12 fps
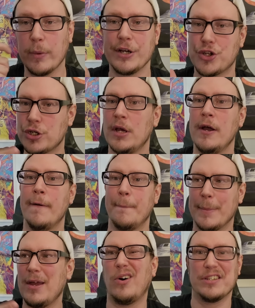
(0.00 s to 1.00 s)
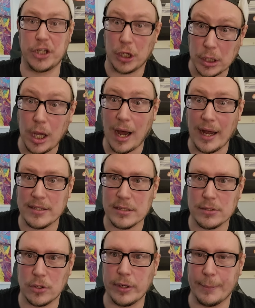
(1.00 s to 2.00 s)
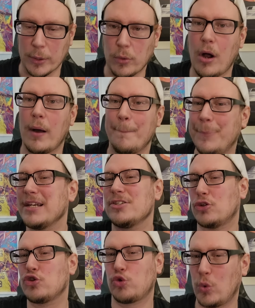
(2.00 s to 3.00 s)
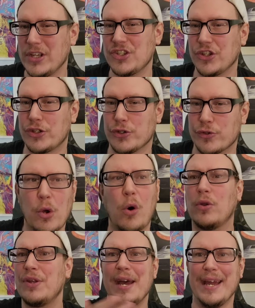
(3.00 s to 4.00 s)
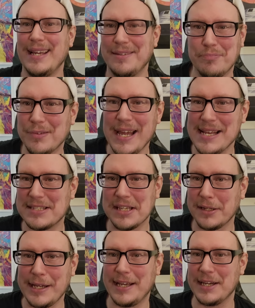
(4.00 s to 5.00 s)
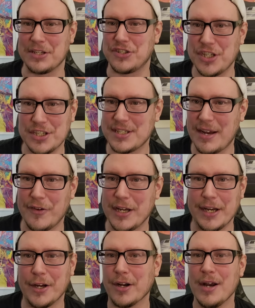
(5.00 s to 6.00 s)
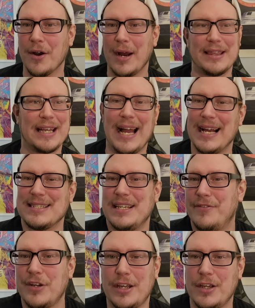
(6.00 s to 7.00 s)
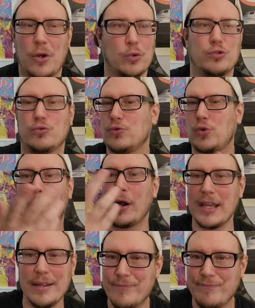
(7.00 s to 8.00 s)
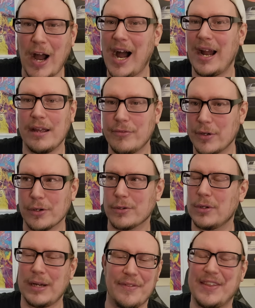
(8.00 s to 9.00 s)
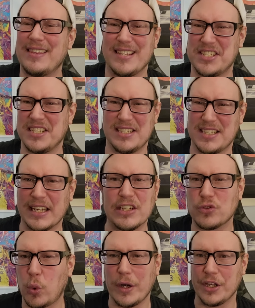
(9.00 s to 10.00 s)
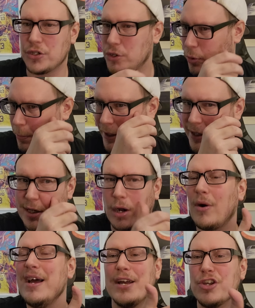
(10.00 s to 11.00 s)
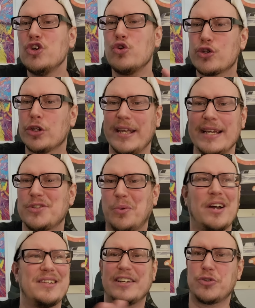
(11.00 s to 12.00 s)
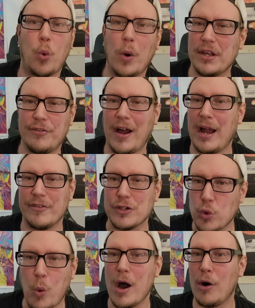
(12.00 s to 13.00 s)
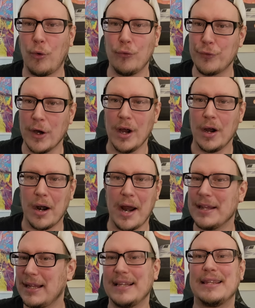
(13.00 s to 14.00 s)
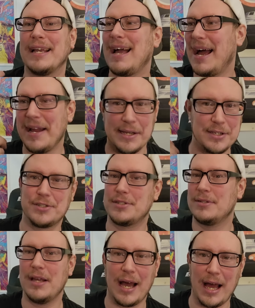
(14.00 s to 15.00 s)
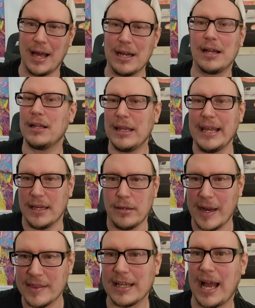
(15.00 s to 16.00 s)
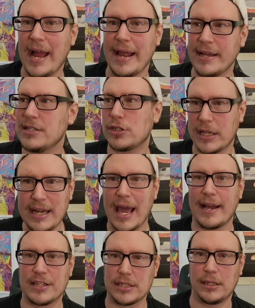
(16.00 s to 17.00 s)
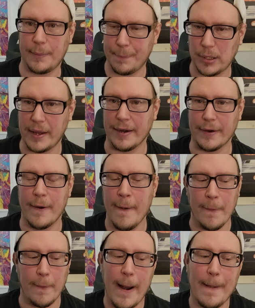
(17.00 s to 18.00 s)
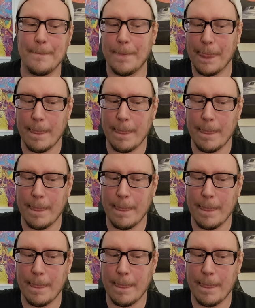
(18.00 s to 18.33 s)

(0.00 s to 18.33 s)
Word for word: Which you know, is a lot, don't get me wrong, but he's also 26 years old. He leads the league in assists every year. Right? The guy's giving you, you know, 25 or I think this is like 22, but you know, usually he's around like 25 and 12, right? Like the guy is elite, right? The guy is an excellent player, right?